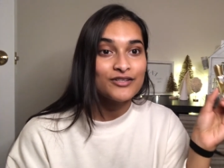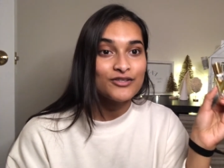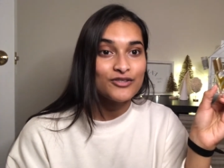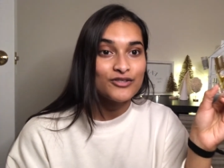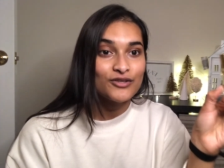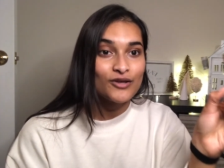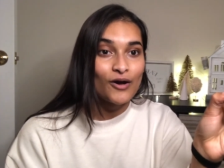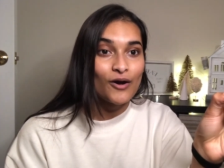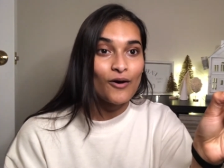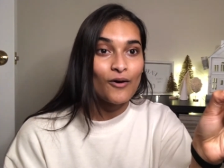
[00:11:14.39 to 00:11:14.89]

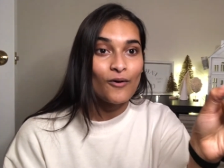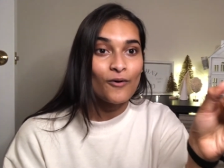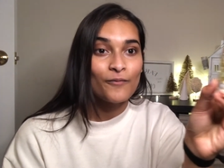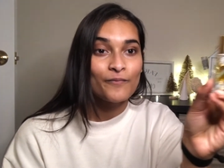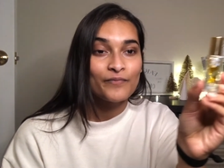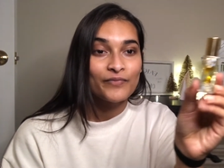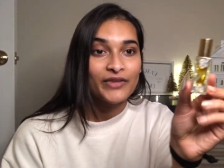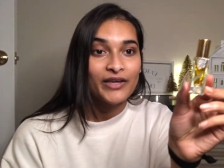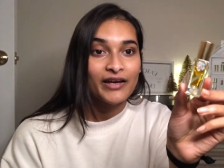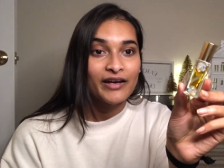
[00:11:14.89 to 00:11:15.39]
So
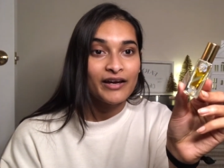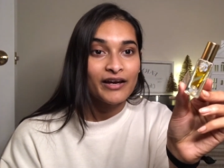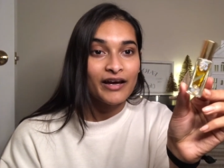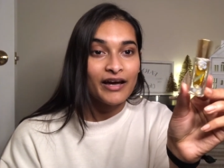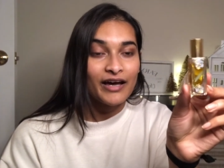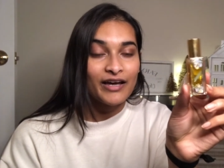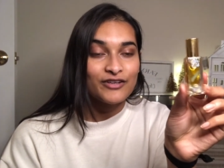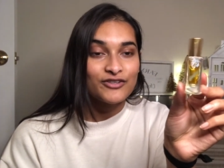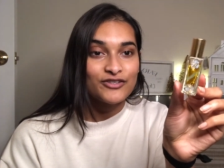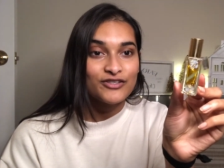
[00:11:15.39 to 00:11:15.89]

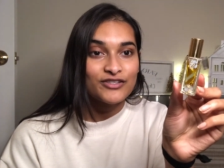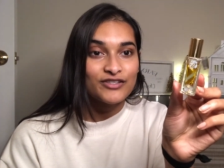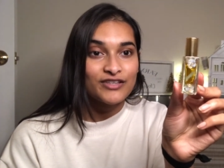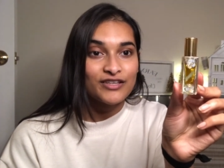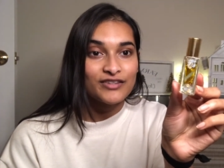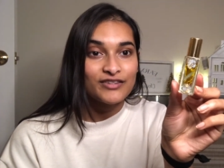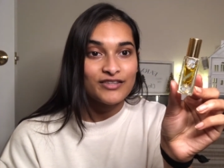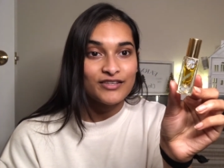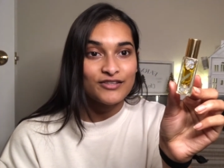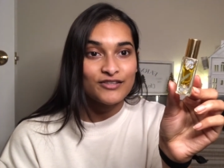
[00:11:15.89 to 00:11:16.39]
I just
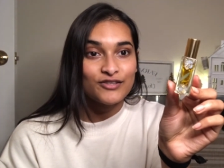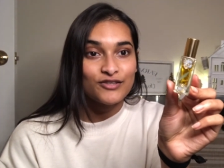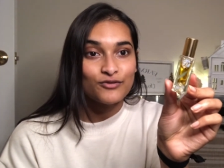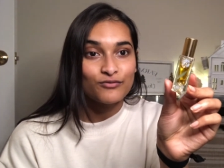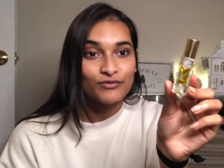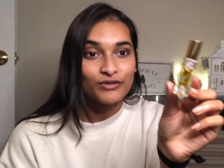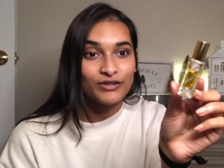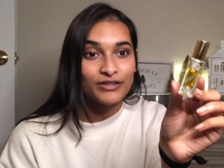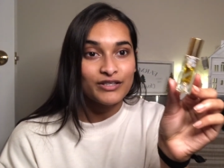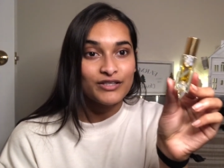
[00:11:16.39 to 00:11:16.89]
think this is
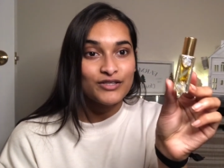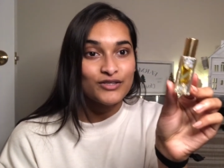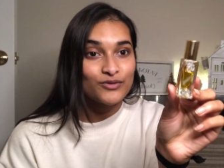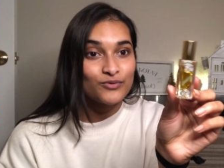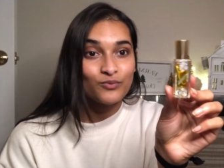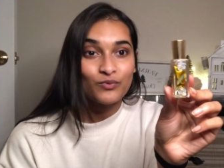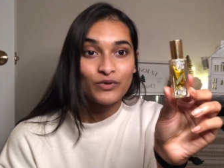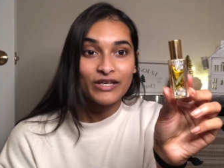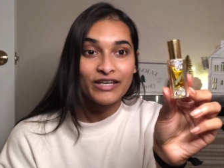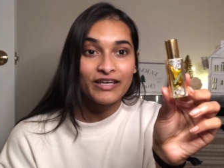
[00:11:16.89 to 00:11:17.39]
really
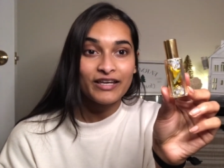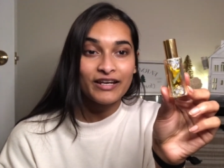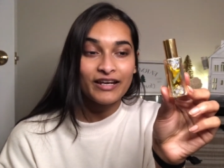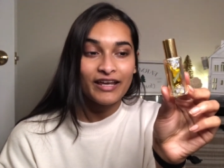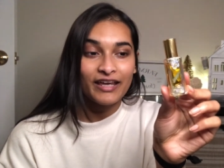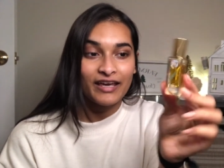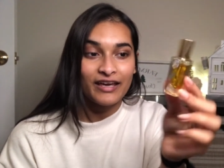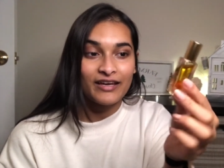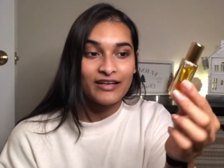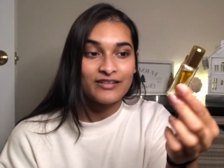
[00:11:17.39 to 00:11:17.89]
sweet
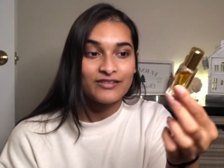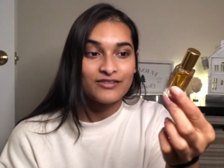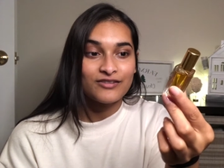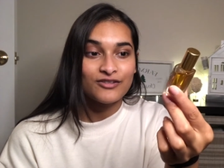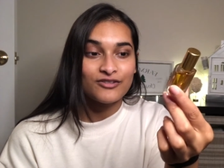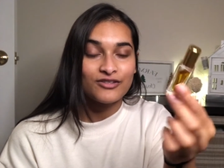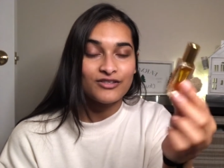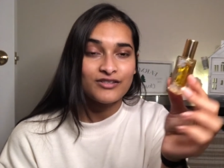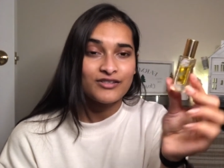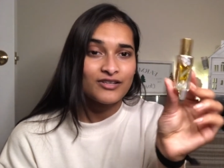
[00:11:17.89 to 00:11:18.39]
and
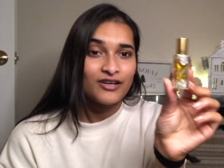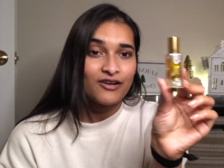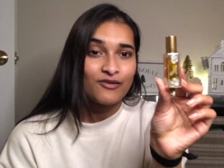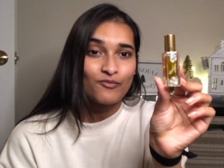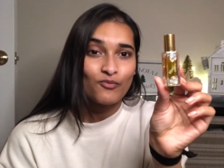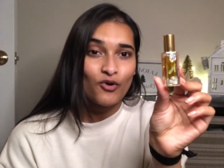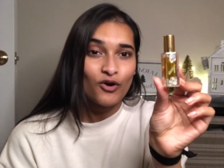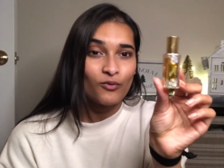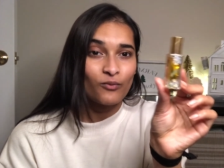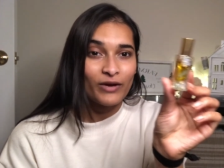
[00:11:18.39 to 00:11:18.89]
there's a ton
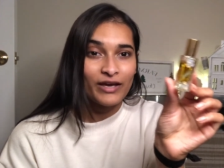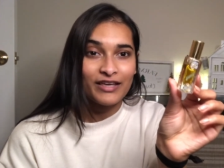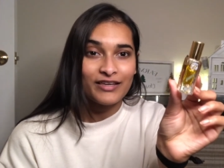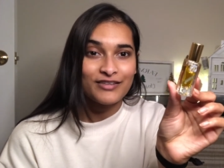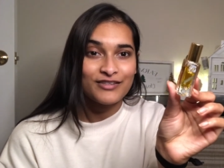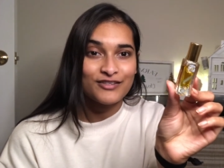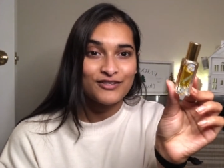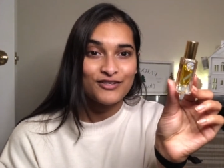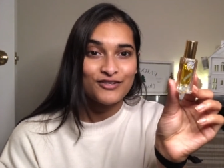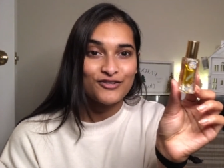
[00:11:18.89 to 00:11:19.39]
more
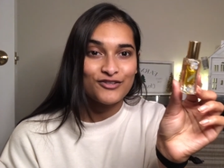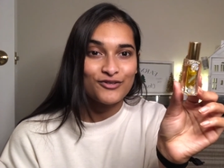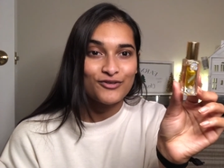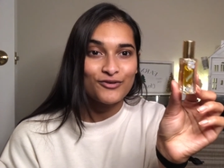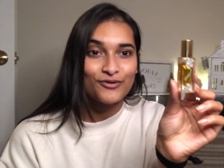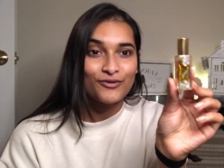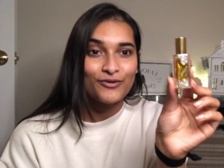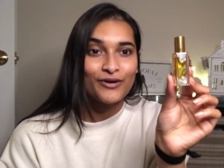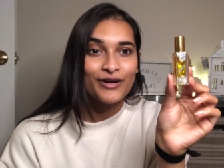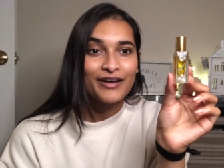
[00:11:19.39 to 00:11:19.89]
ways to
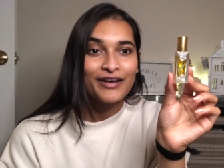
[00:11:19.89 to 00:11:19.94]
do